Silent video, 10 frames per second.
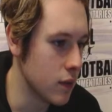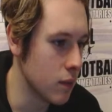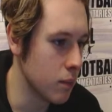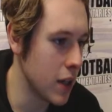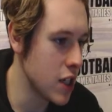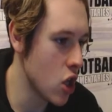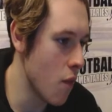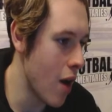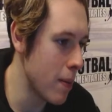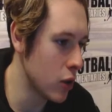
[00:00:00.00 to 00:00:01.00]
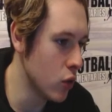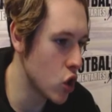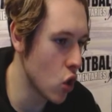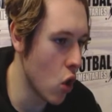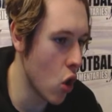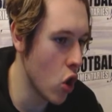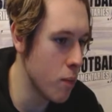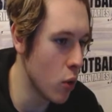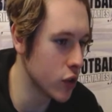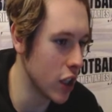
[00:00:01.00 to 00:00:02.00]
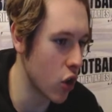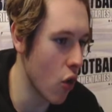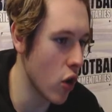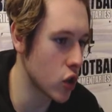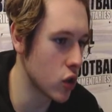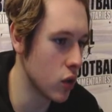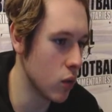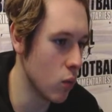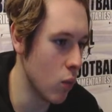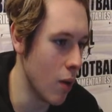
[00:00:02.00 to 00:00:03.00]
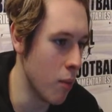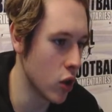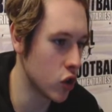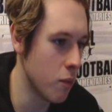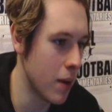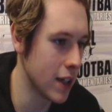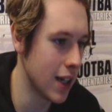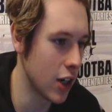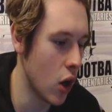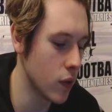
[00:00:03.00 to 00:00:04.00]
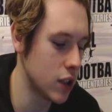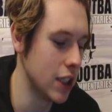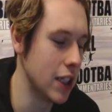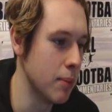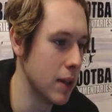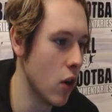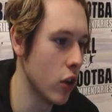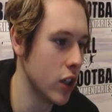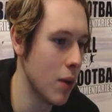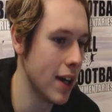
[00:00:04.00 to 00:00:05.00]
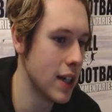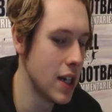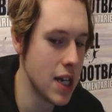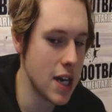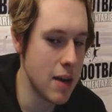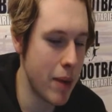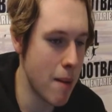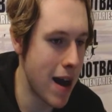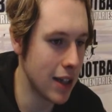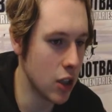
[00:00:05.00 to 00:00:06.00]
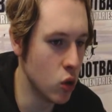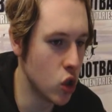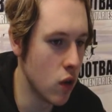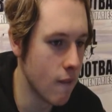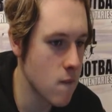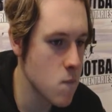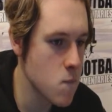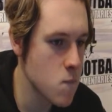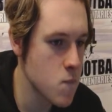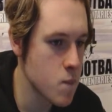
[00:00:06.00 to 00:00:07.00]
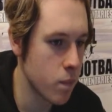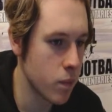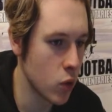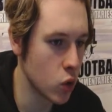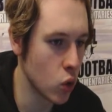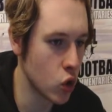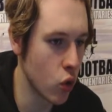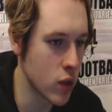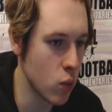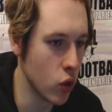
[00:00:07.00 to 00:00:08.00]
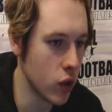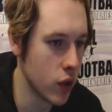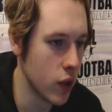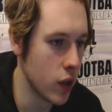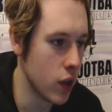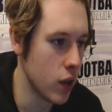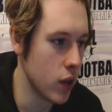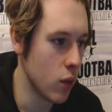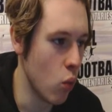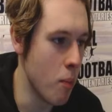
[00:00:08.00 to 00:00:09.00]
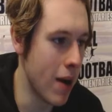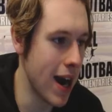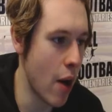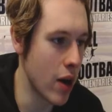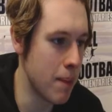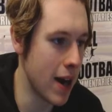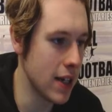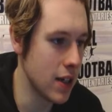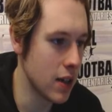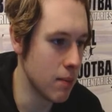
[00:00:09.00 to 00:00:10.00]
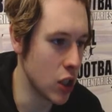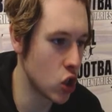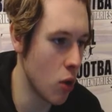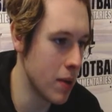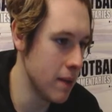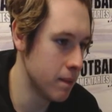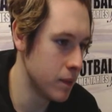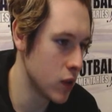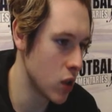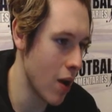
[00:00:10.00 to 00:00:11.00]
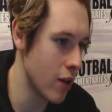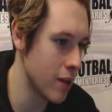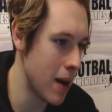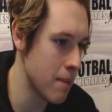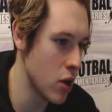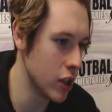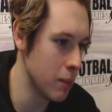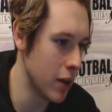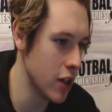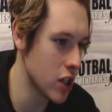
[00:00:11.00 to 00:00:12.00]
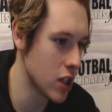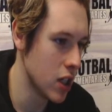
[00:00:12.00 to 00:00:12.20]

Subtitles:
Plays the overlap of Luke Shaw, who pulls it across. Well blocked off by Tarkowski and can be volleyed away by Matt Lowton. Up towards Chris Wood. Won by Eric Bailly. McTominay, surrounded by Burnley players.